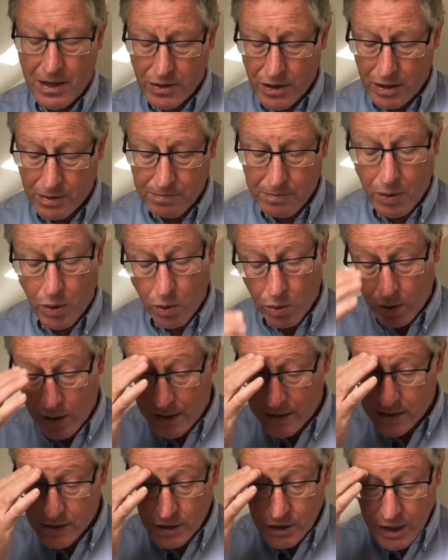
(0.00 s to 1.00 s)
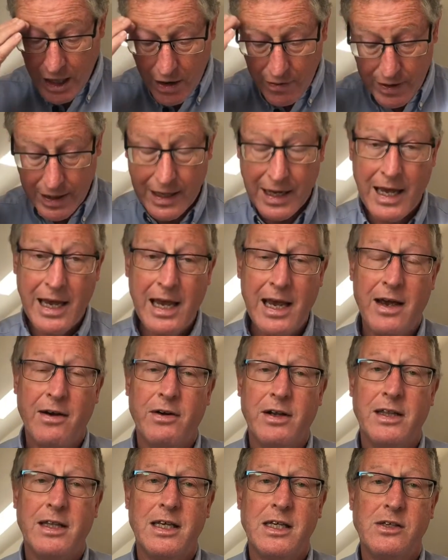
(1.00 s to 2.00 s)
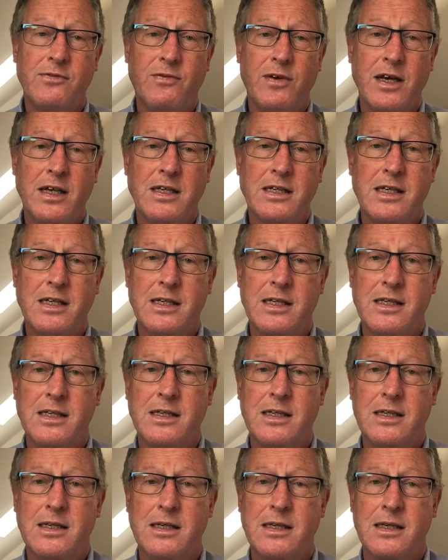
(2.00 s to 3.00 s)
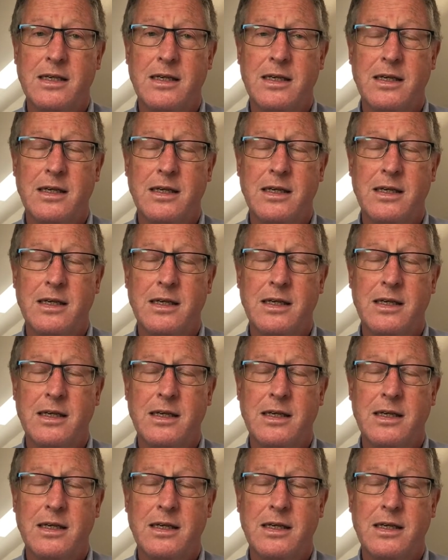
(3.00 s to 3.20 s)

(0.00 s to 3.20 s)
that Paul is showing here in these verses.